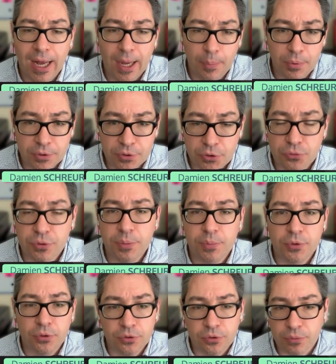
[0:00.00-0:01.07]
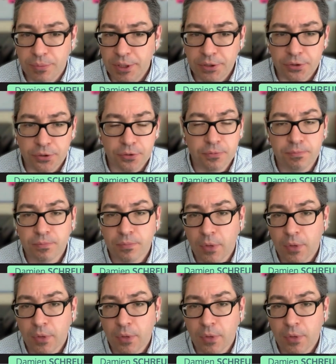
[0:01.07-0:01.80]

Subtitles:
Apple Script, Automator.